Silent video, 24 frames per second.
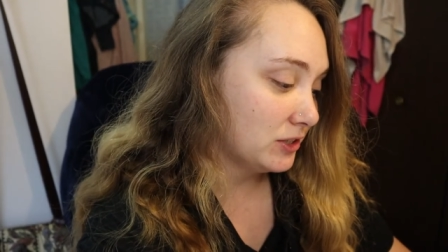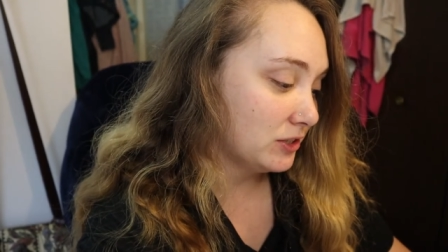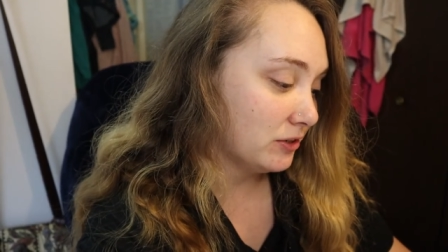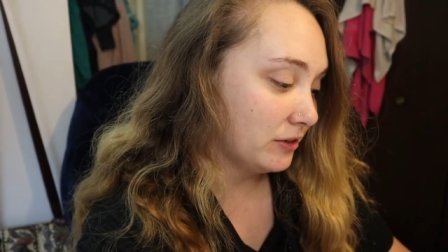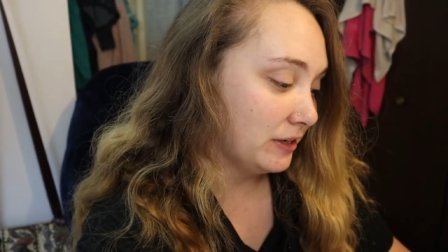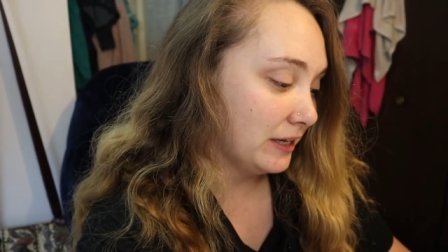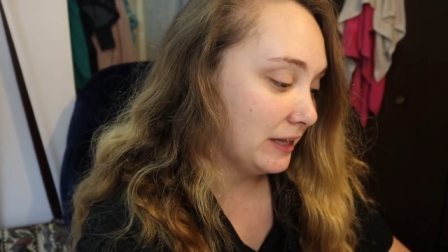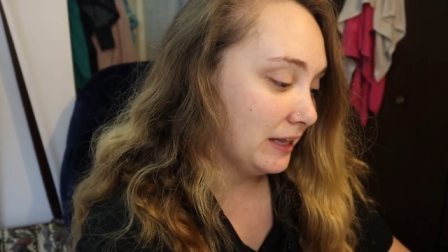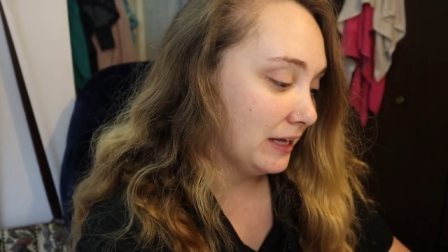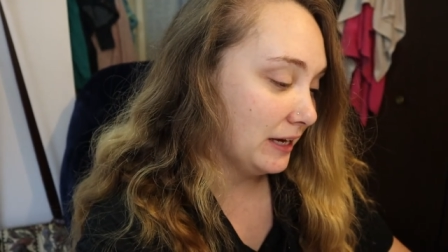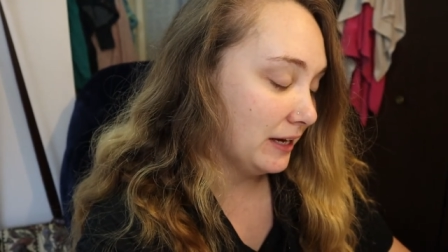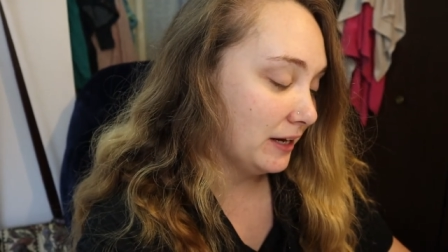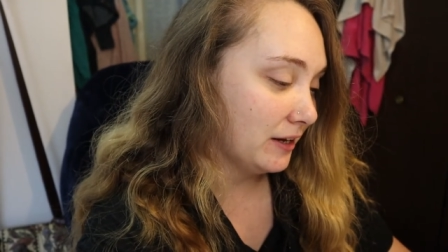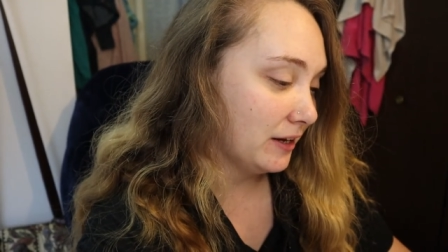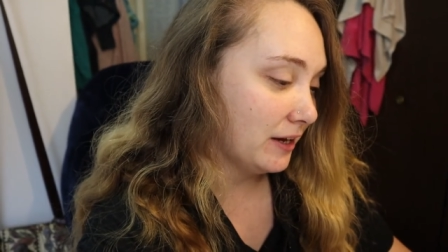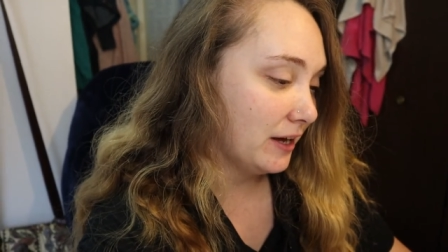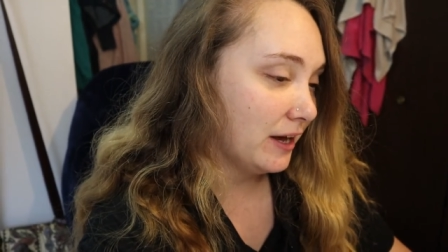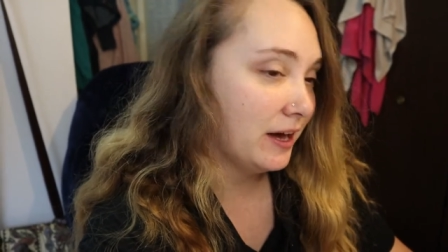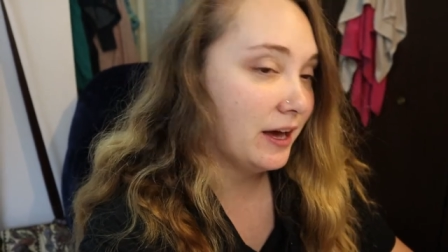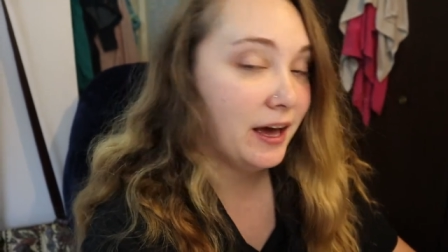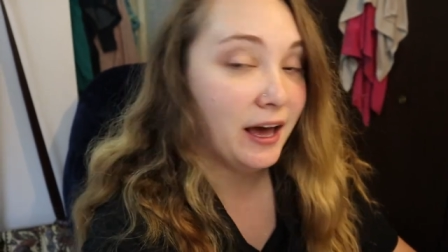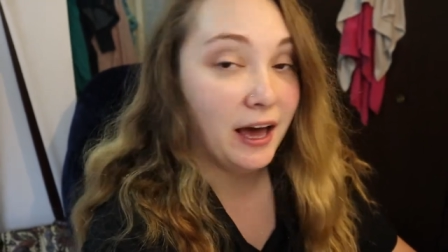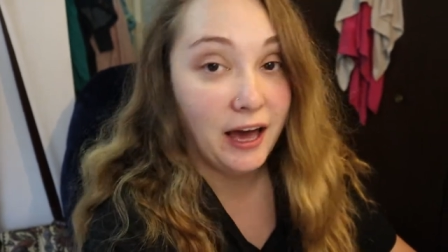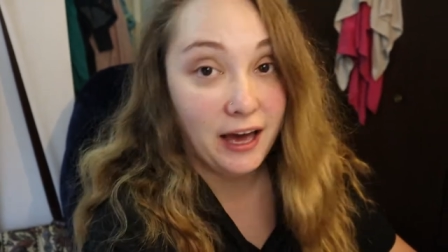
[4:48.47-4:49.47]
So I think
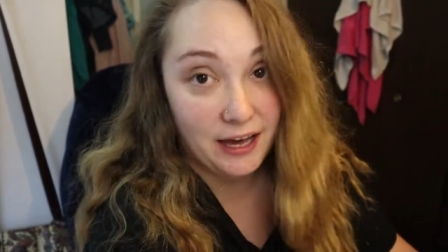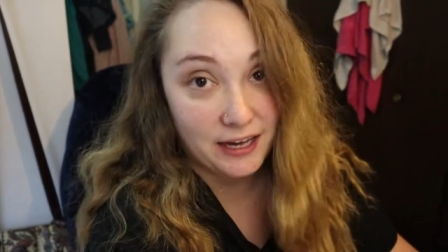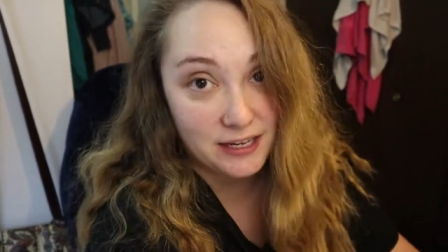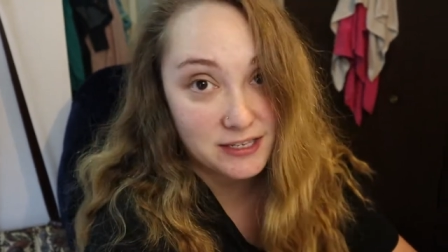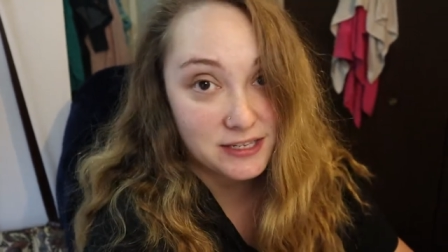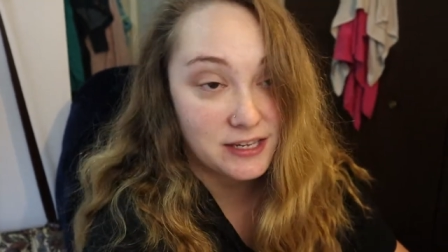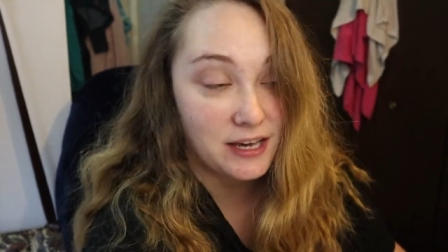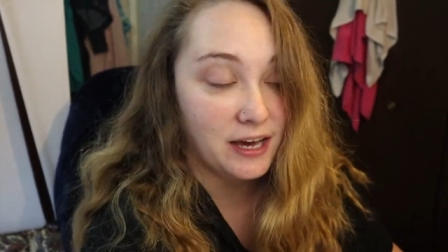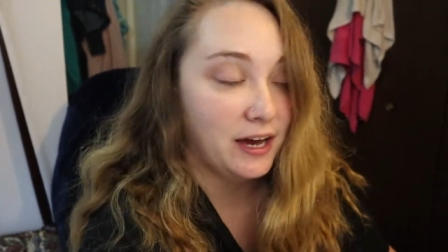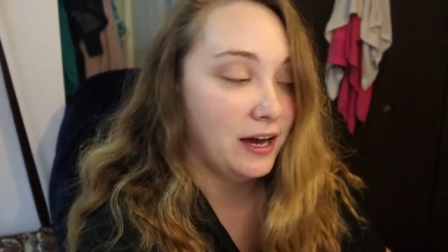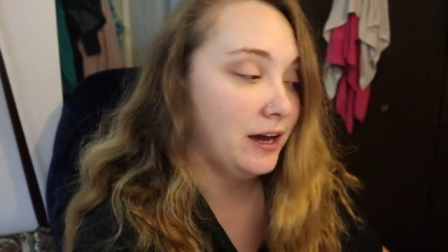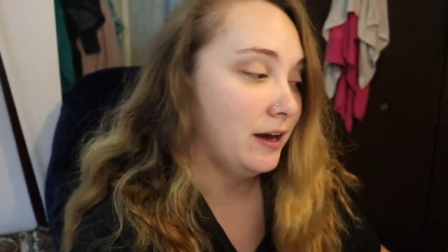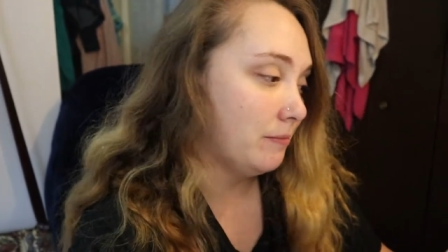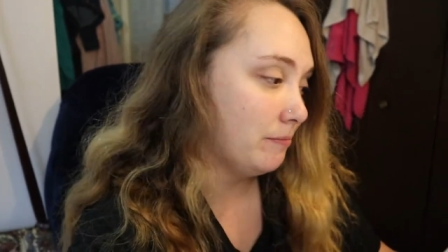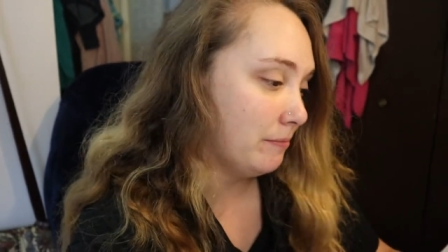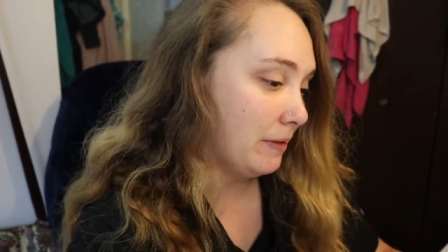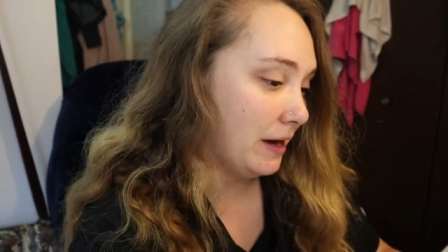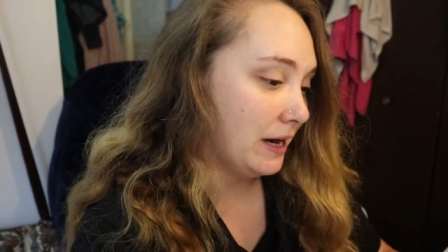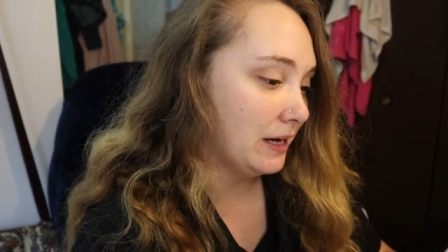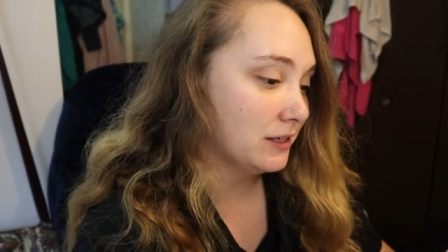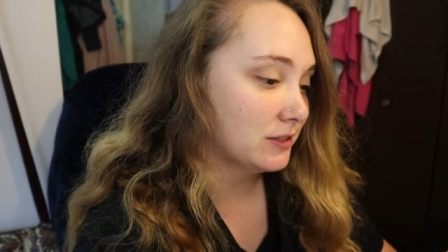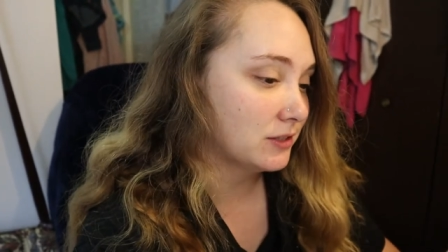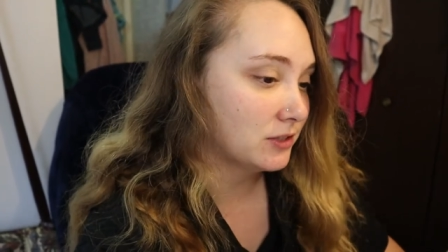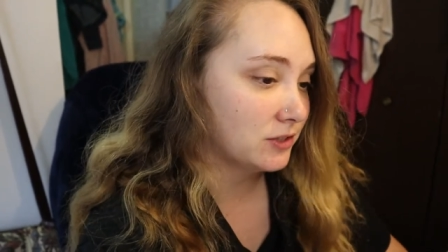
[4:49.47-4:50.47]
essay,
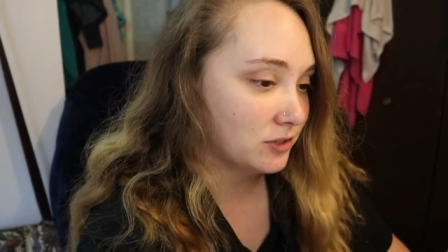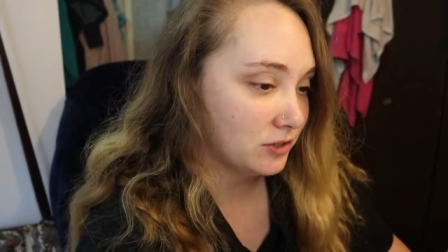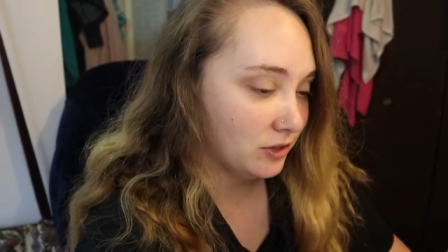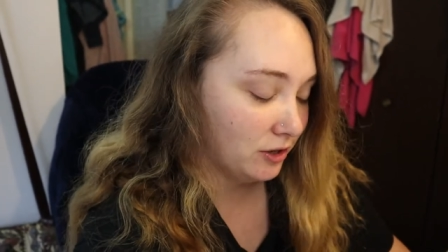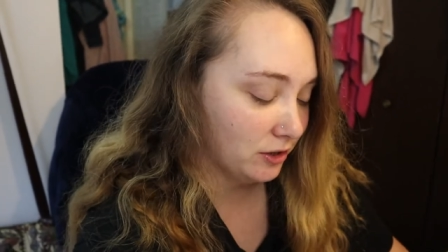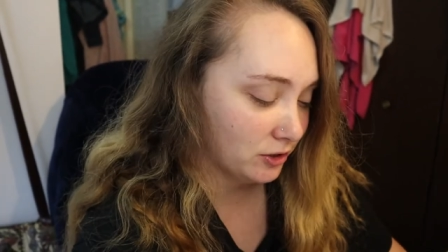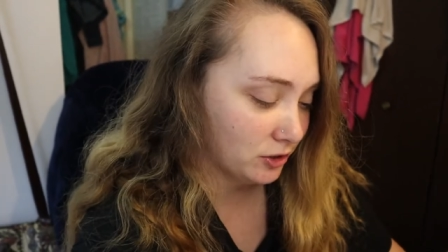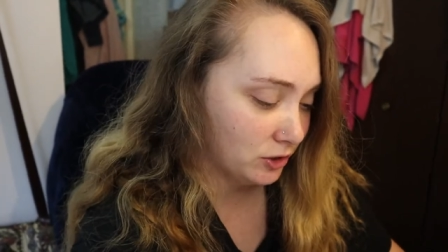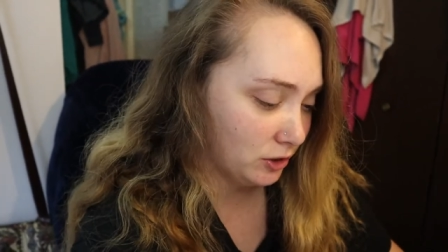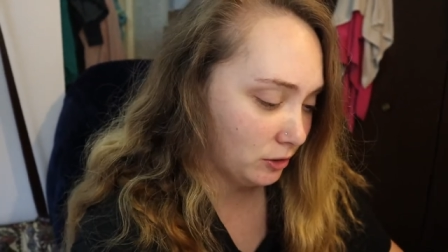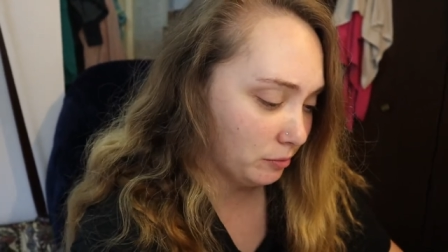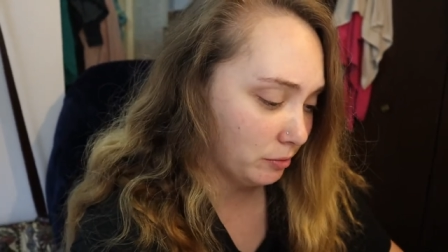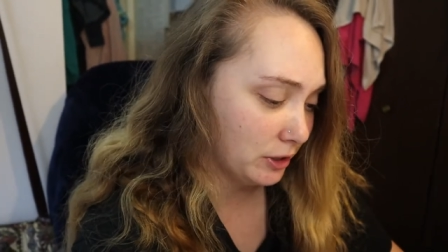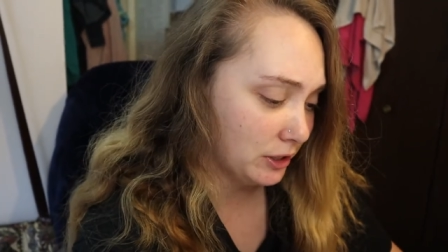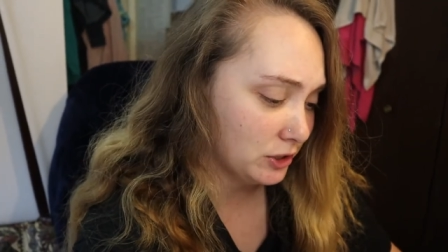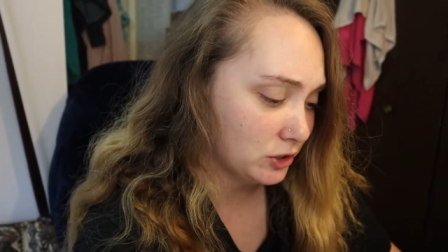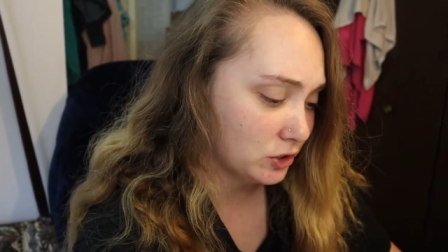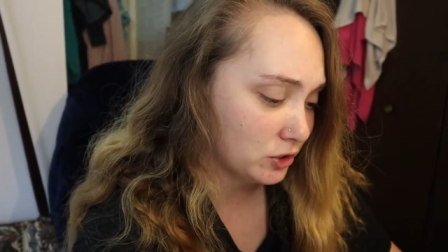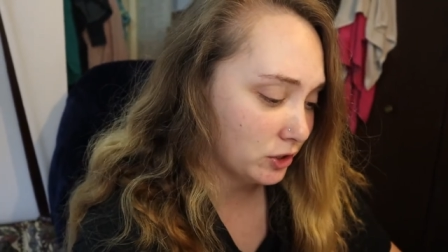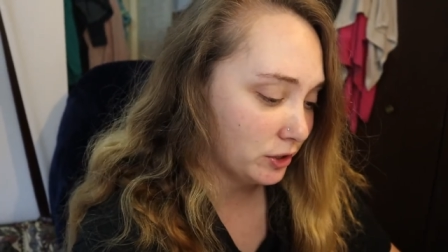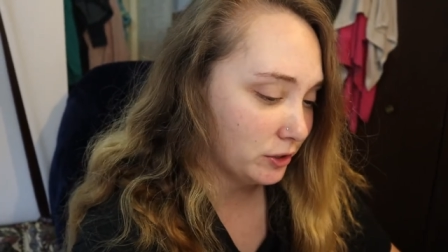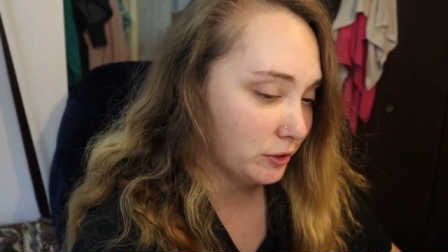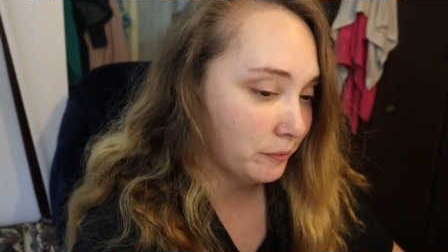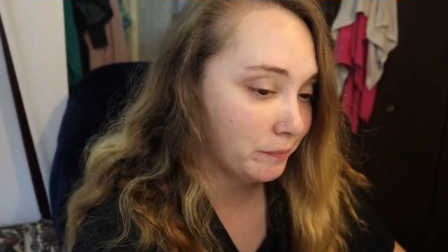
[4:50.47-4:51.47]
masks, October
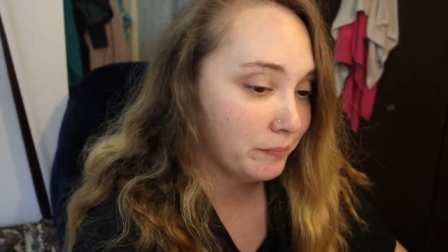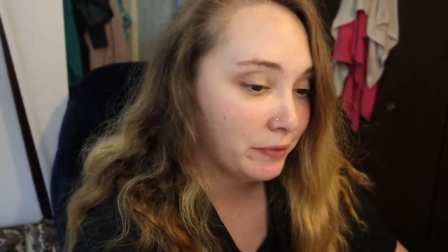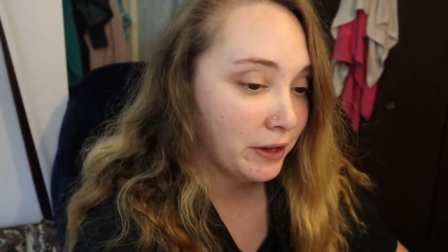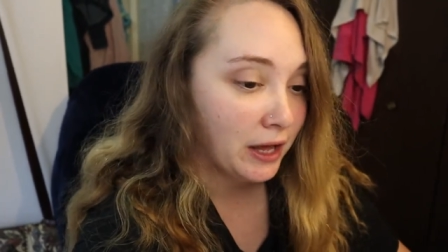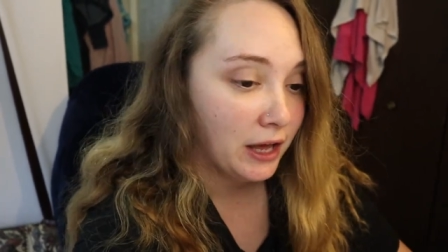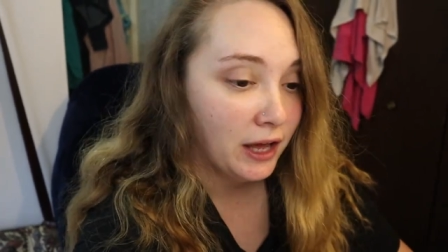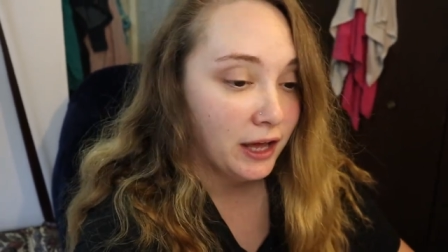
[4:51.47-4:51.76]
intro.